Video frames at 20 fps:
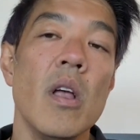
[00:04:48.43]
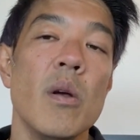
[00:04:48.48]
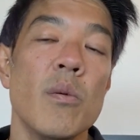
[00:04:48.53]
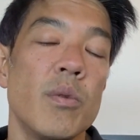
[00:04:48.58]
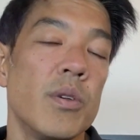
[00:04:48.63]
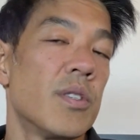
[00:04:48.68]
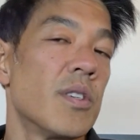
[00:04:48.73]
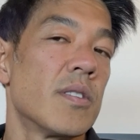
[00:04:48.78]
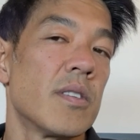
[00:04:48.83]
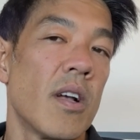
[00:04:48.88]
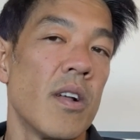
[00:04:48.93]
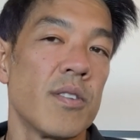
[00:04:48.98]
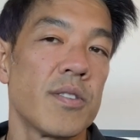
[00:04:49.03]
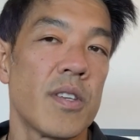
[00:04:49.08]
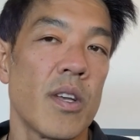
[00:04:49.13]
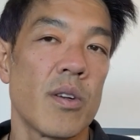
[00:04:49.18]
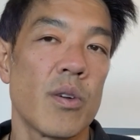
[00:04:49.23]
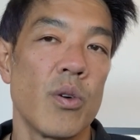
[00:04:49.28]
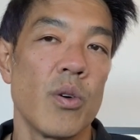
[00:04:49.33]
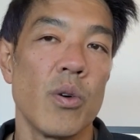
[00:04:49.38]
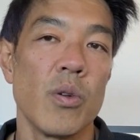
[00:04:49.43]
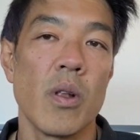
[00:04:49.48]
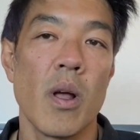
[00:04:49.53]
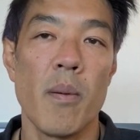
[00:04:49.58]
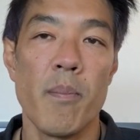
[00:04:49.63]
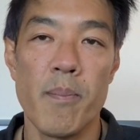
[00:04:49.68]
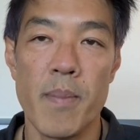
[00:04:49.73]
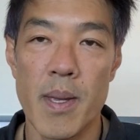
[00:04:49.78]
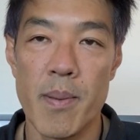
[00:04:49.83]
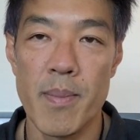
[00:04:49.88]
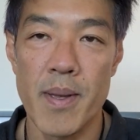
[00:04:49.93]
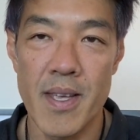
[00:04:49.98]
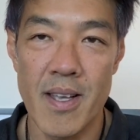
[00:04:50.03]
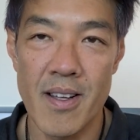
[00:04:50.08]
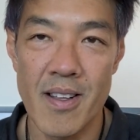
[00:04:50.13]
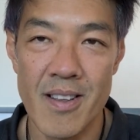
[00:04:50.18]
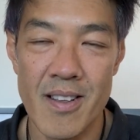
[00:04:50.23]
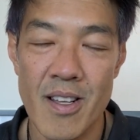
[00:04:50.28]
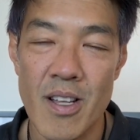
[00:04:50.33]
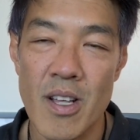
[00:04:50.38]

which is also called BBL.